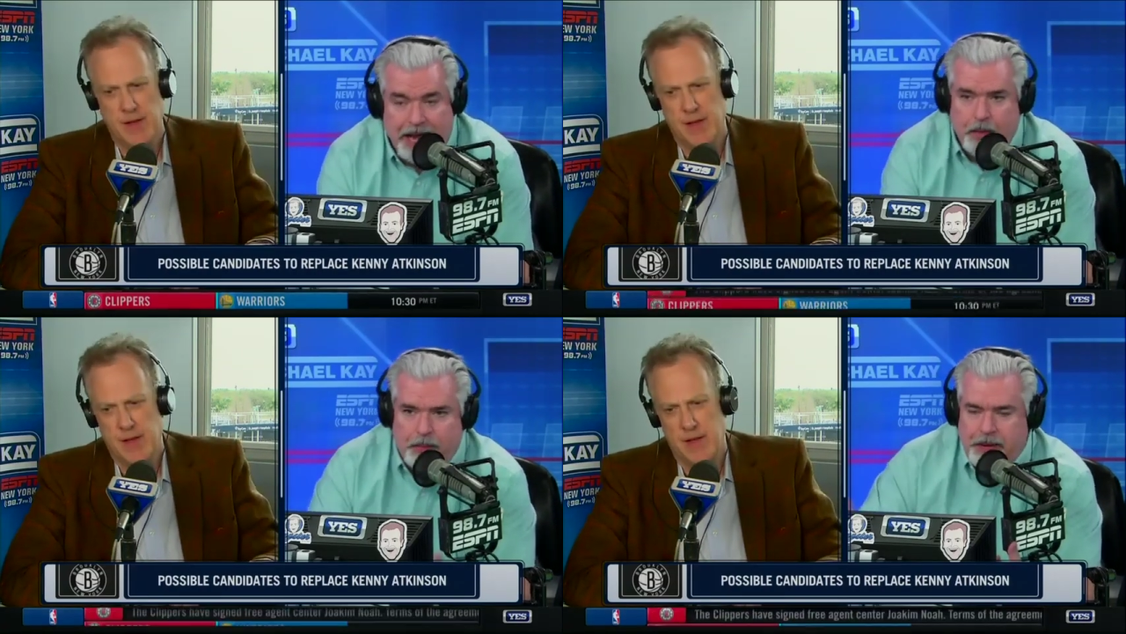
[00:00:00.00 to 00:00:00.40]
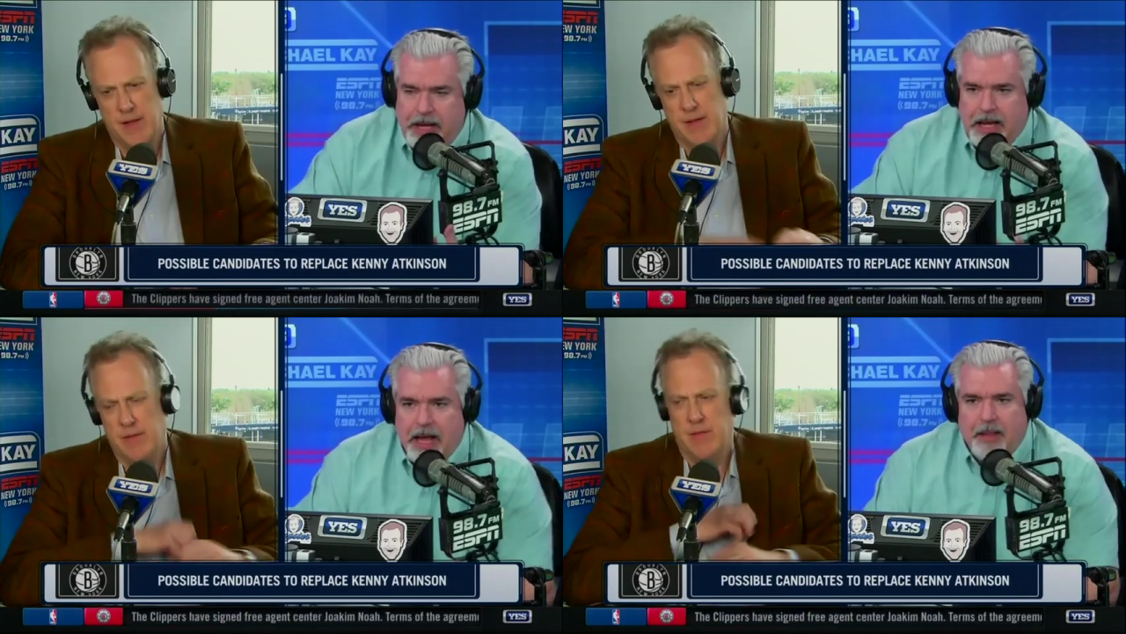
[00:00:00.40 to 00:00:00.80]
Speaker 1: He would
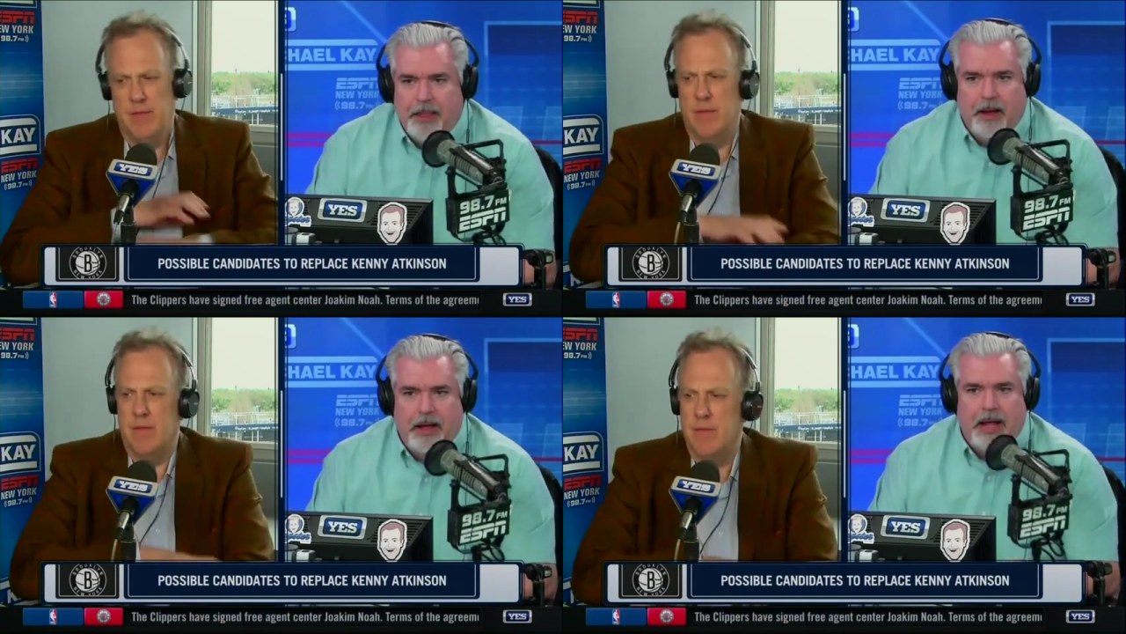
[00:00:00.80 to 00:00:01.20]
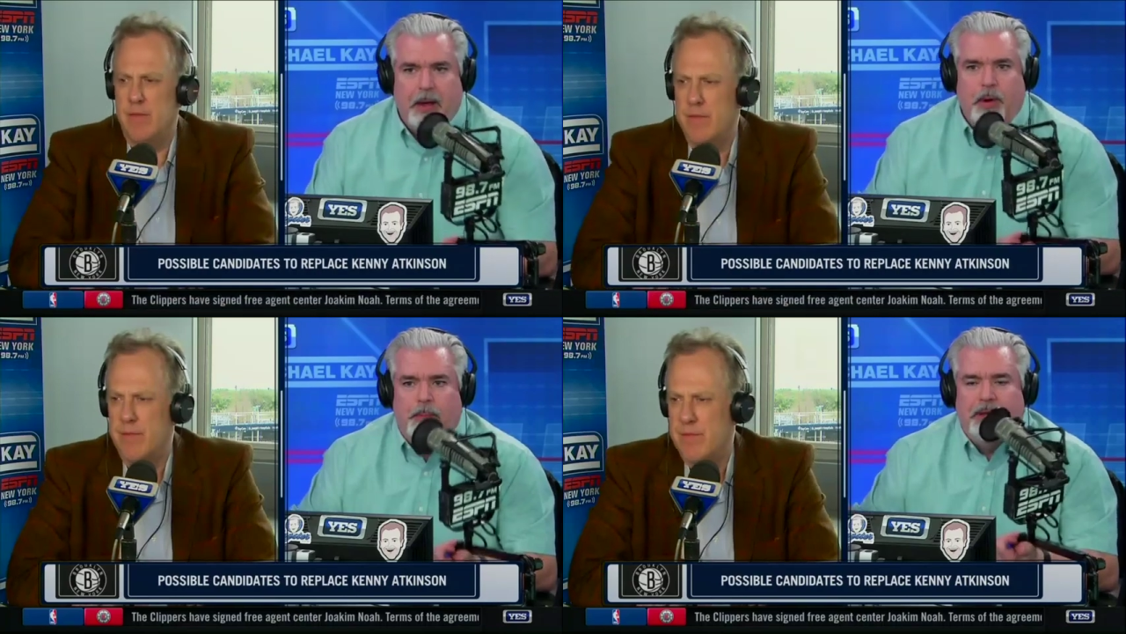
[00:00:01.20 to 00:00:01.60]
be the
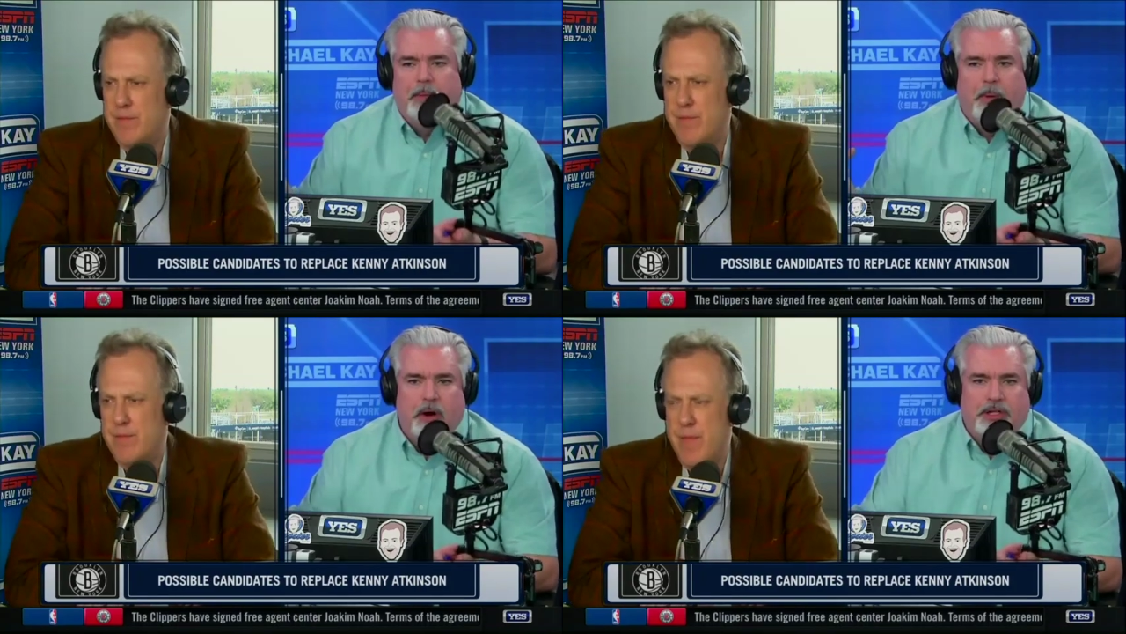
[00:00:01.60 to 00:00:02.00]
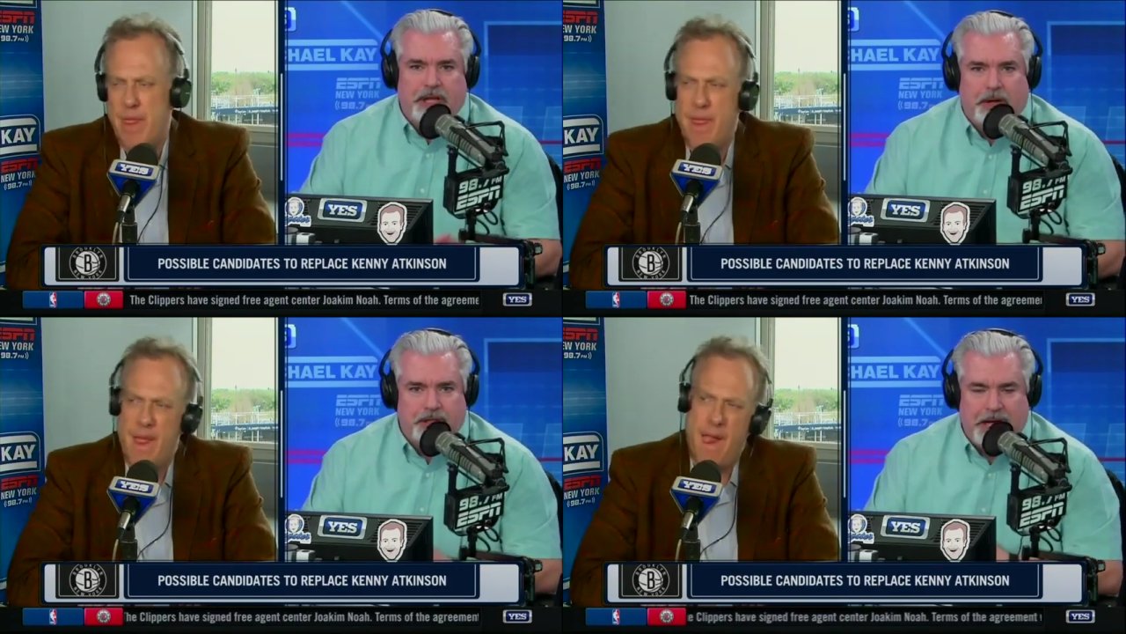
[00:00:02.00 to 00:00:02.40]
he would be the
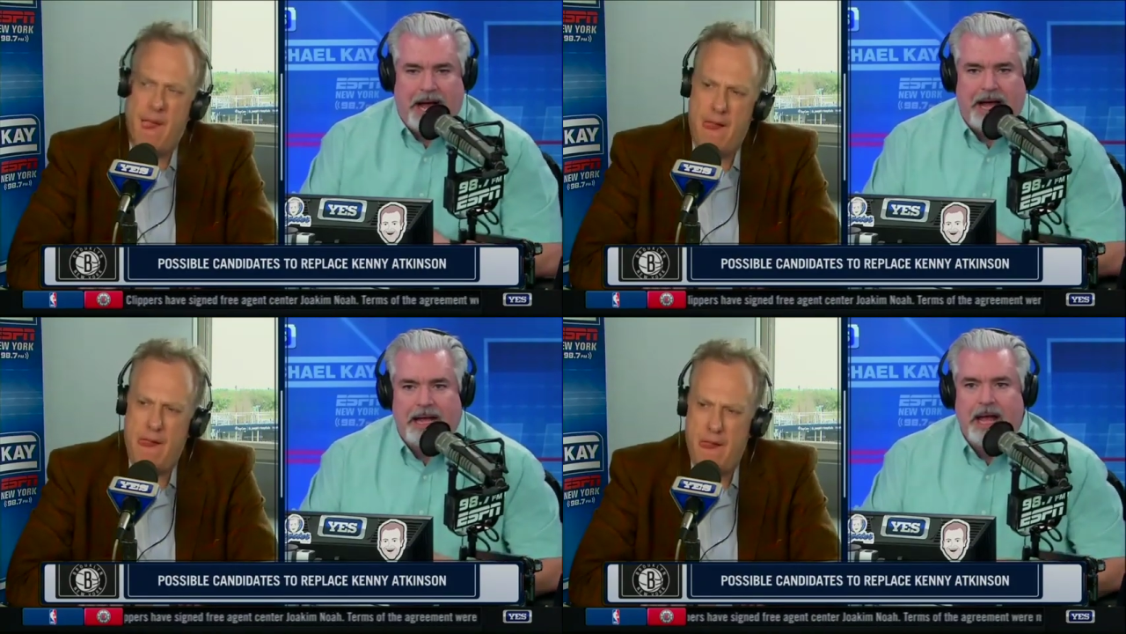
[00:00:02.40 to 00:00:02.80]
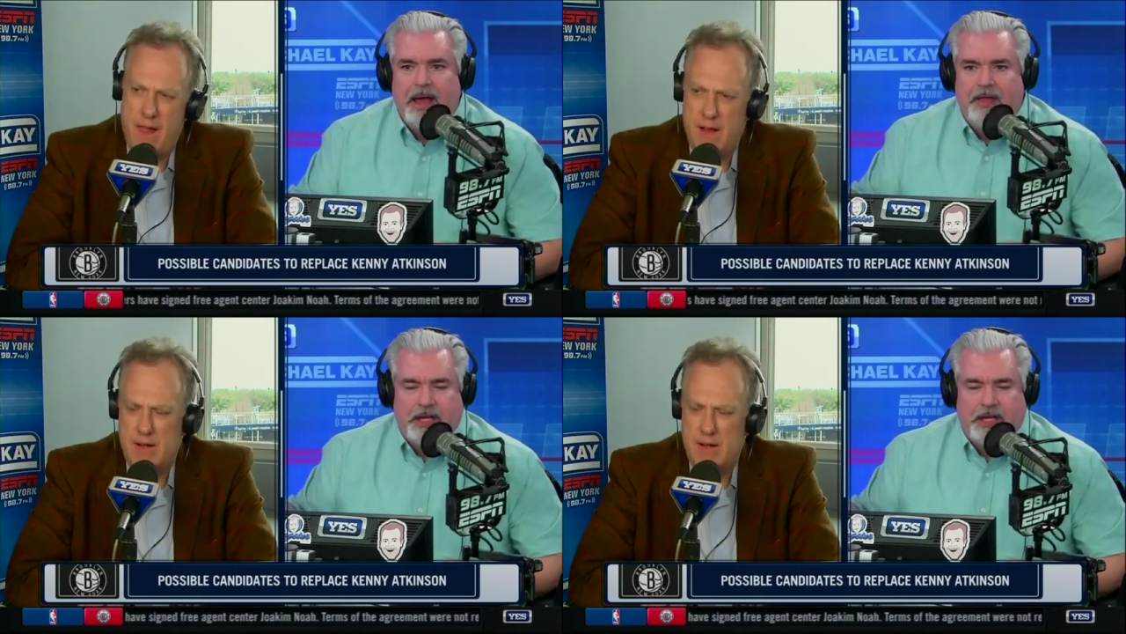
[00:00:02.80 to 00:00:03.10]
Parcells guy